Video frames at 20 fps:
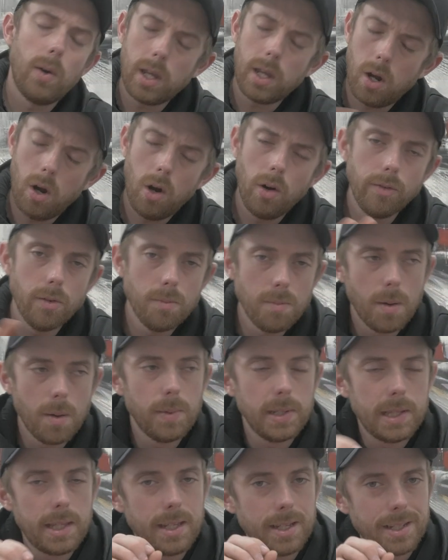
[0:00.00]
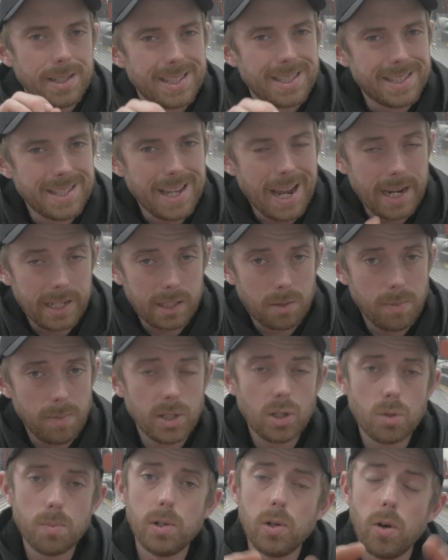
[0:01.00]
I can't remember the exact
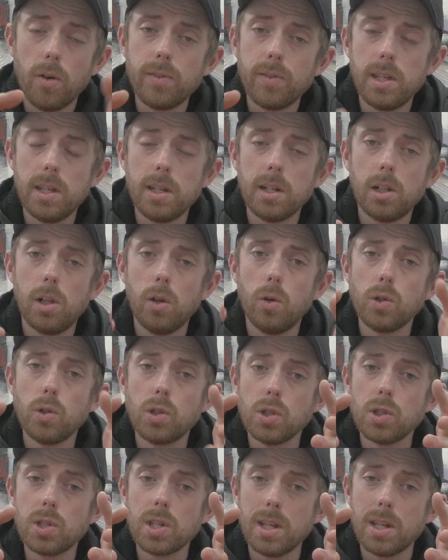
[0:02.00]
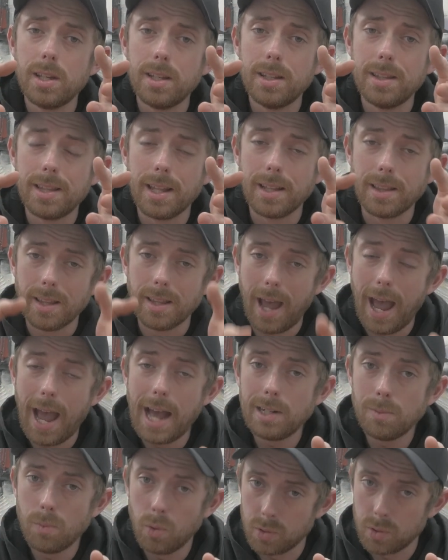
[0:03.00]
measurement of the enclosures that the
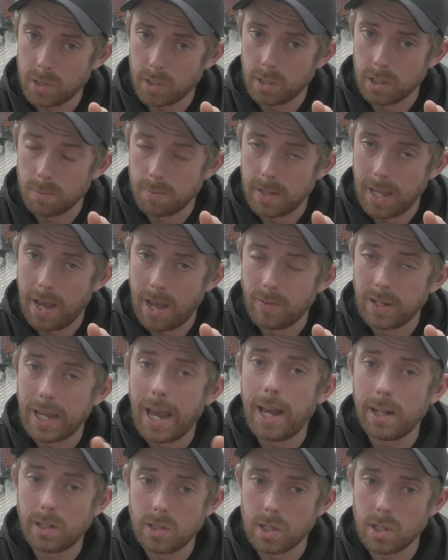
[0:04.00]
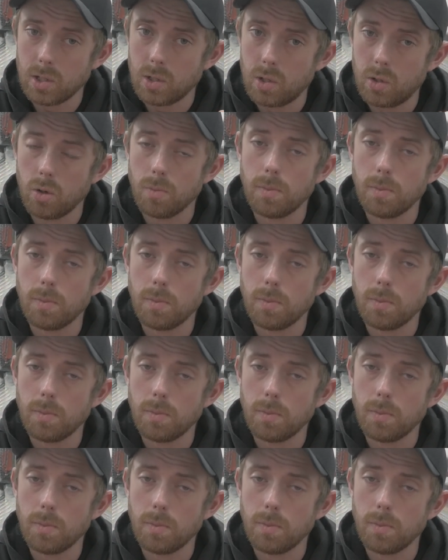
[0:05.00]
animals are going to be having access to,